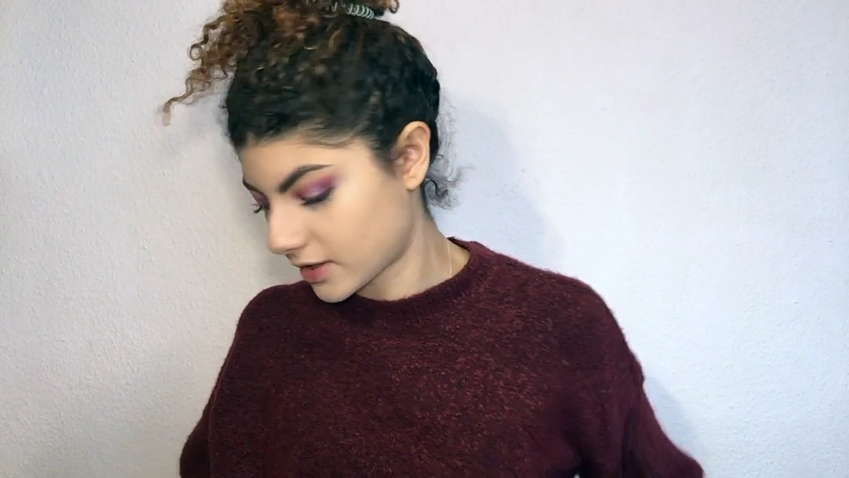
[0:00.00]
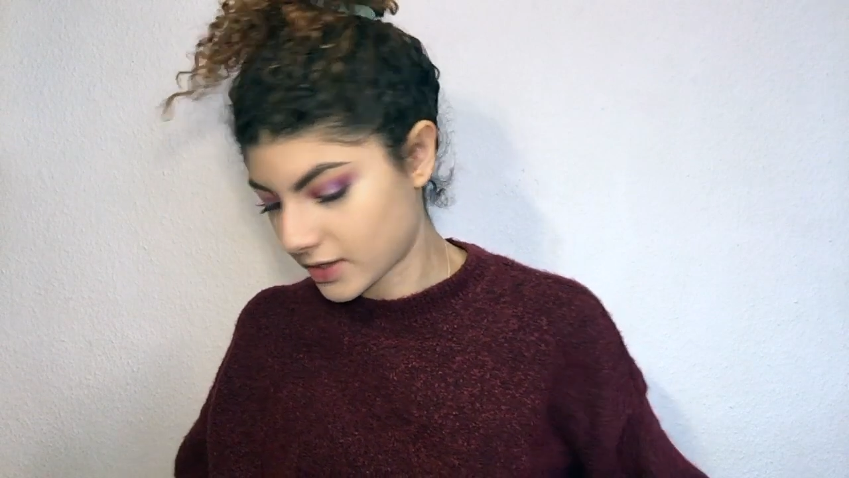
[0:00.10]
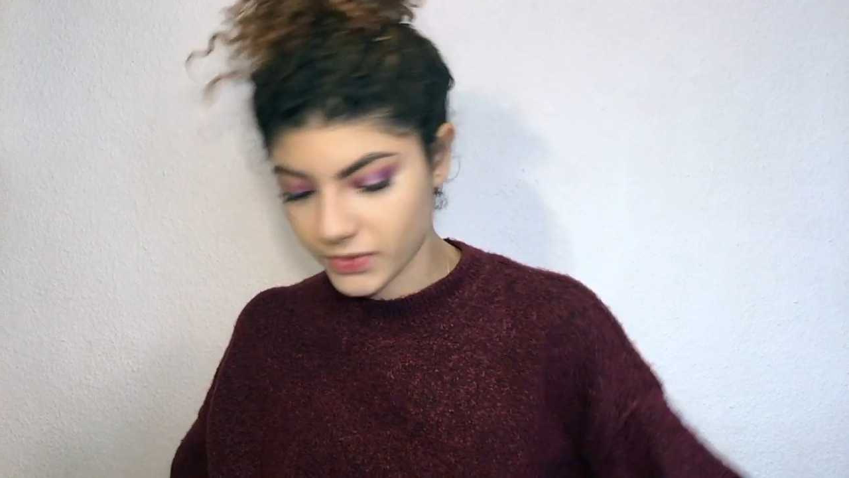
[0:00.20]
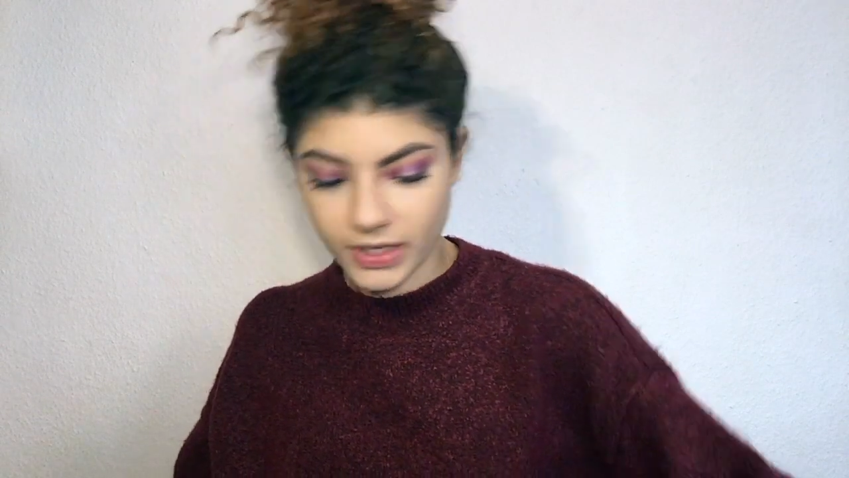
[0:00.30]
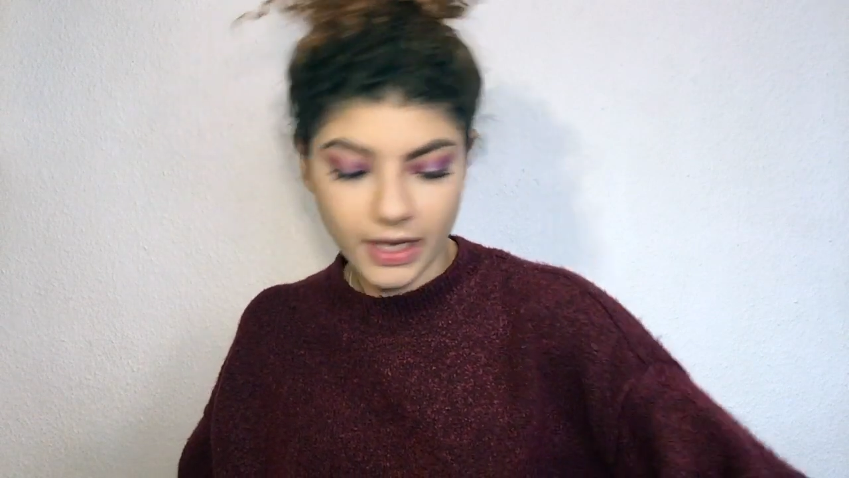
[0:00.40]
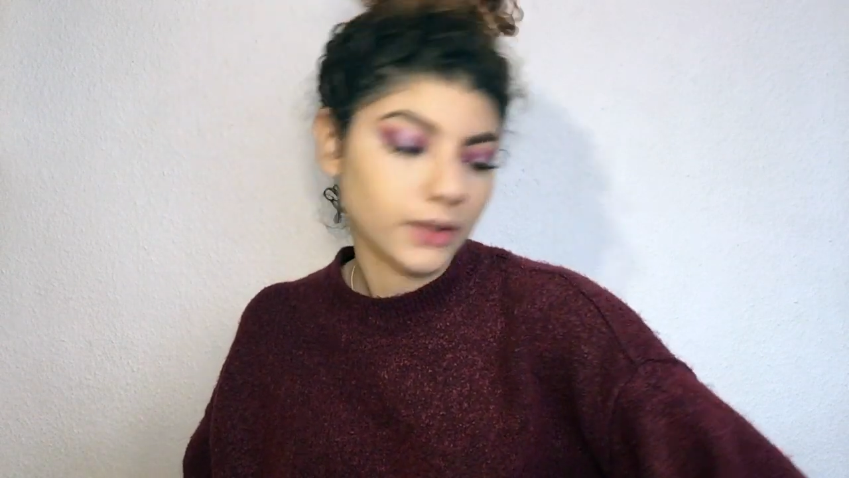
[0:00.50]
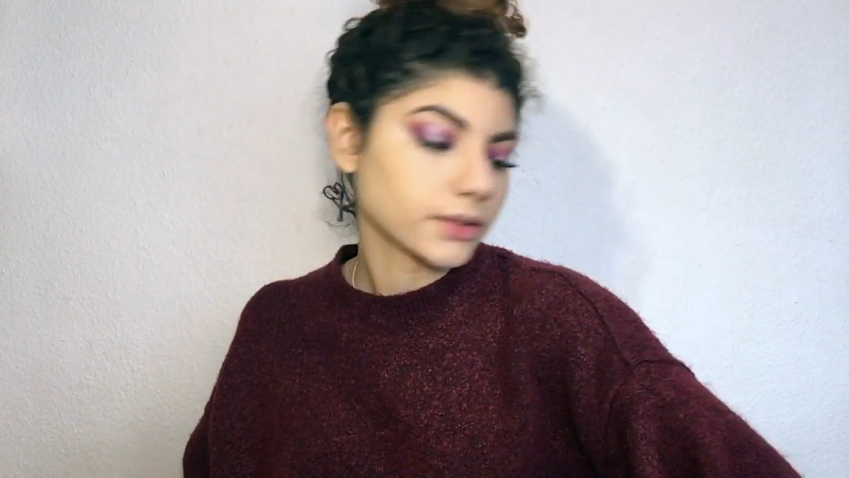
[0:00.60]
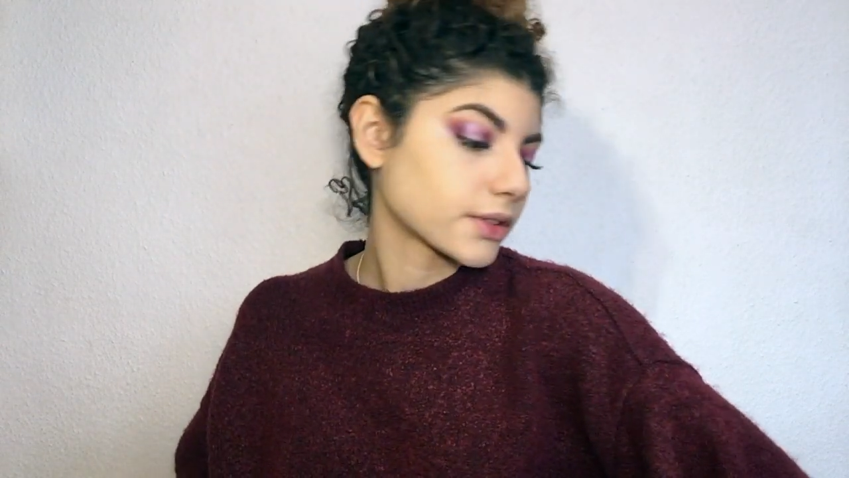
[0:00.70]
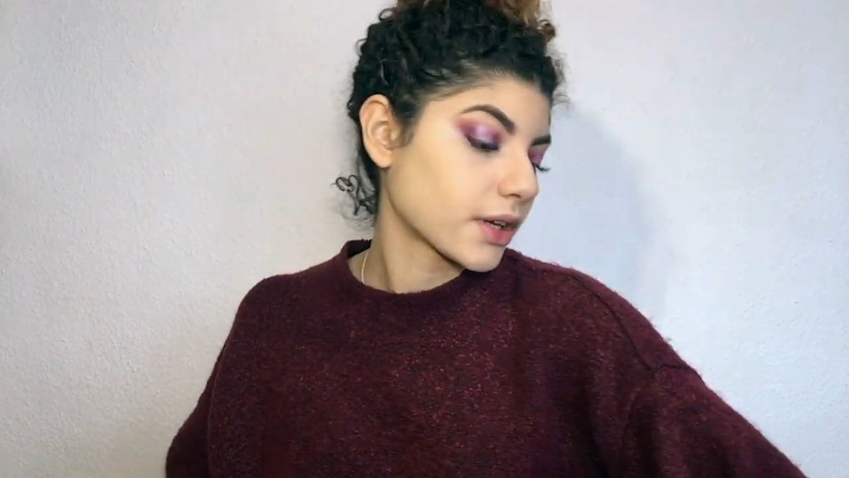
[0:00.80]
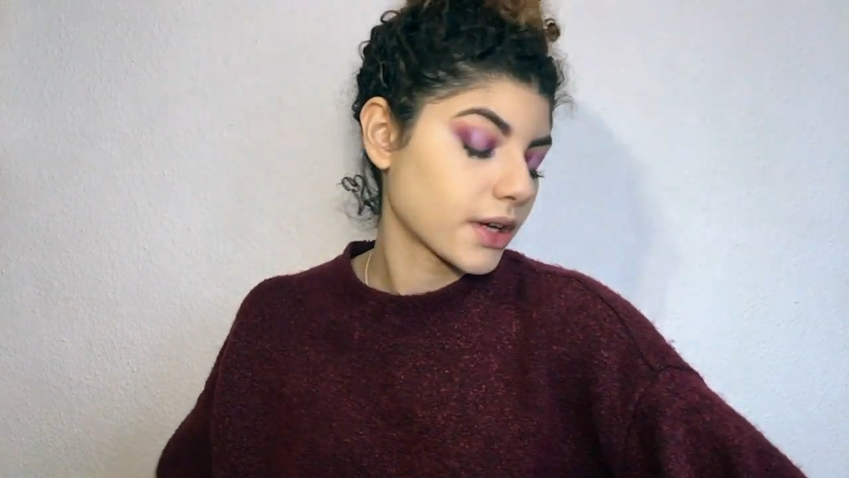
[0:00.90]
comes
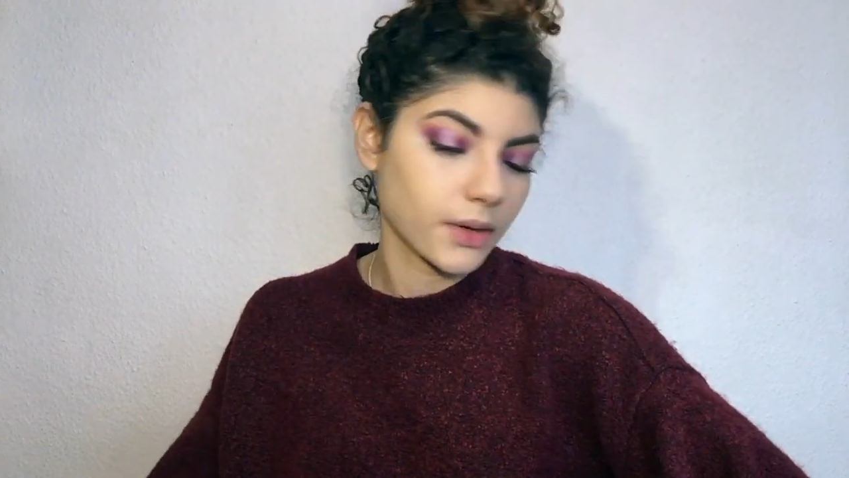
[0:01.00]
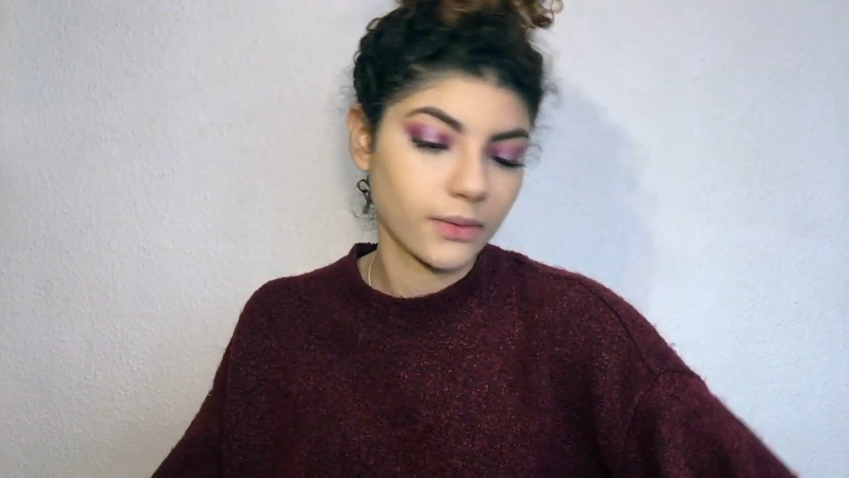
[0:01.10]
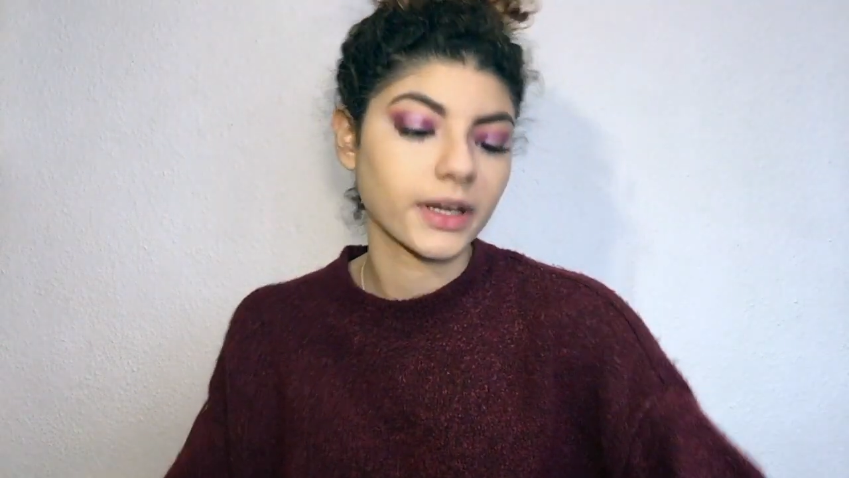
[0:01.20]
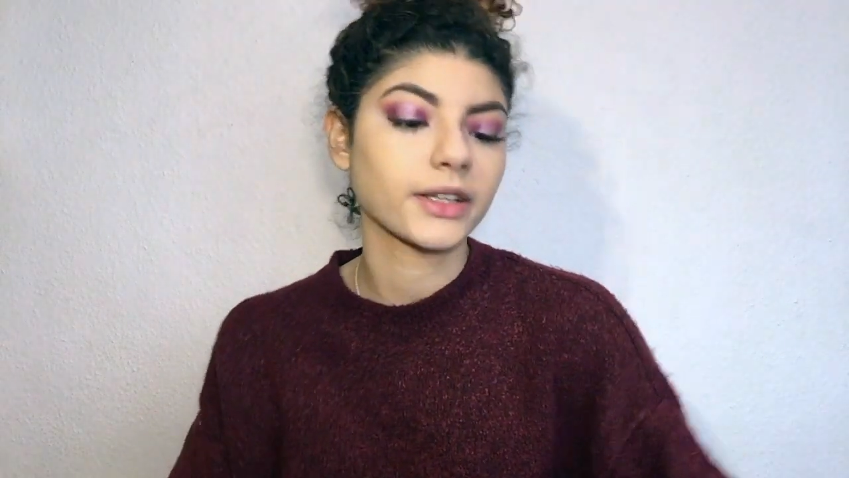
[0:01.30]
out when